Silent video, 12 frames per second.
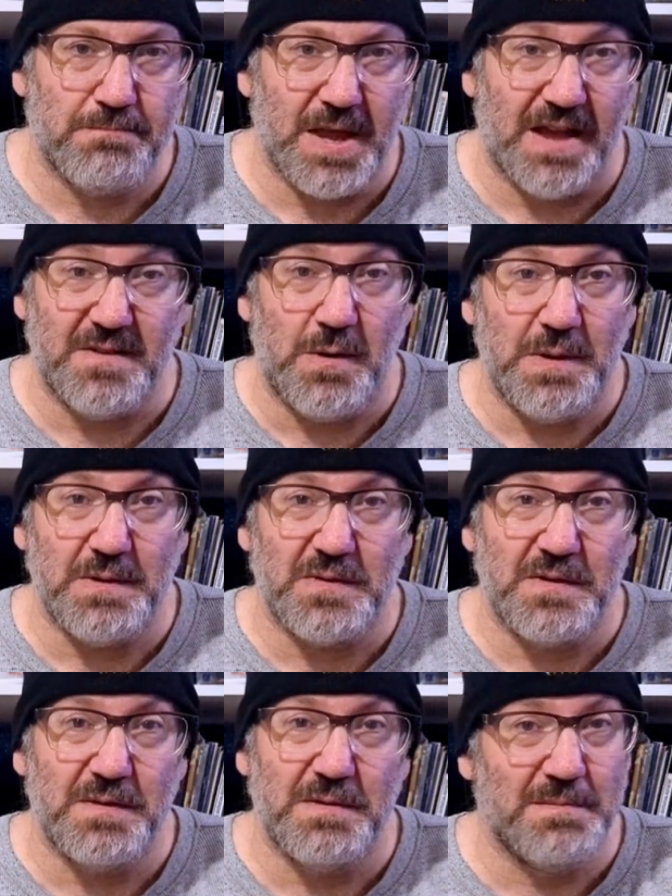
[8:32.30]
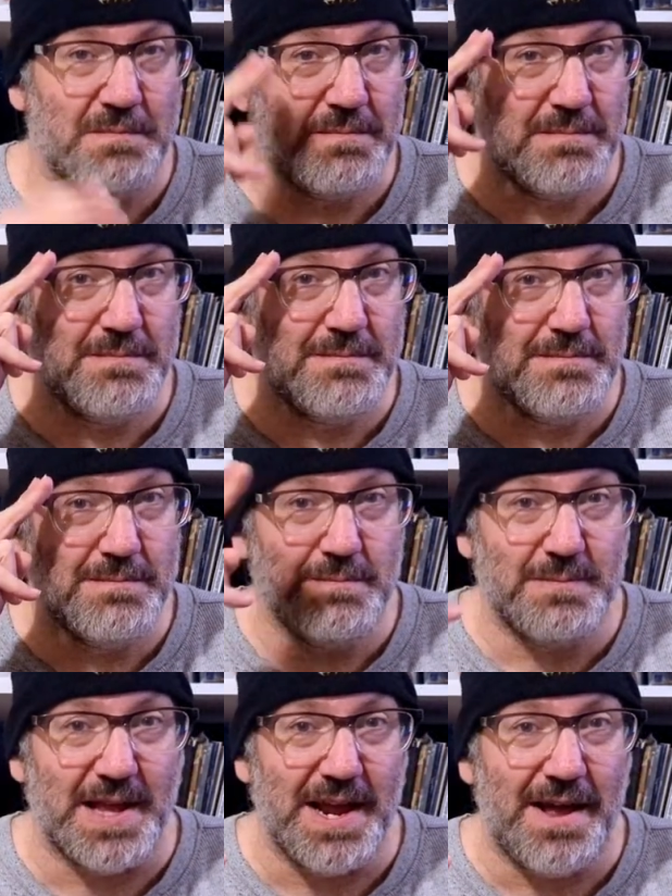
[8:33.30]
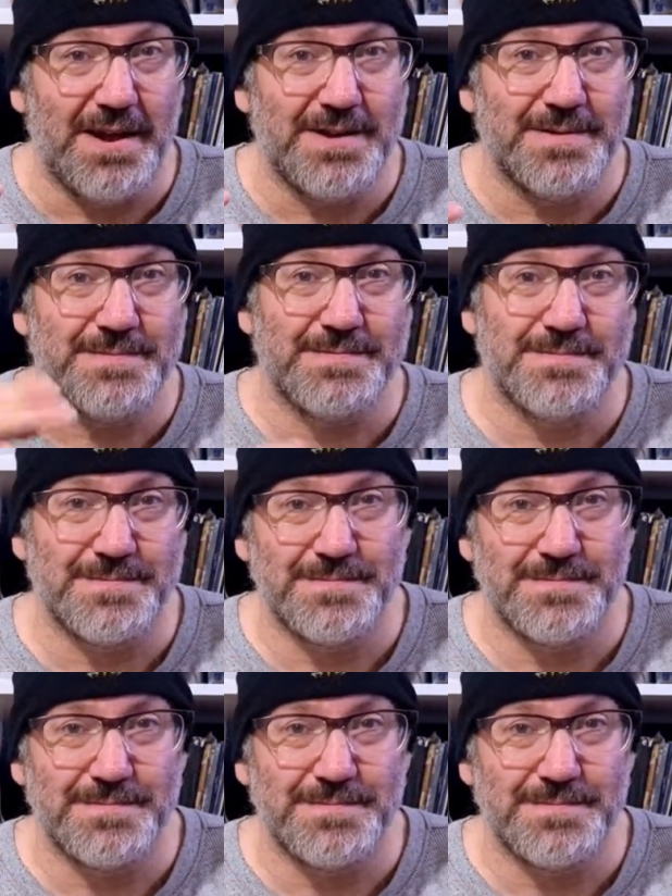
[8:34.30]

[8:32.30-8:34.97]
As always, play on.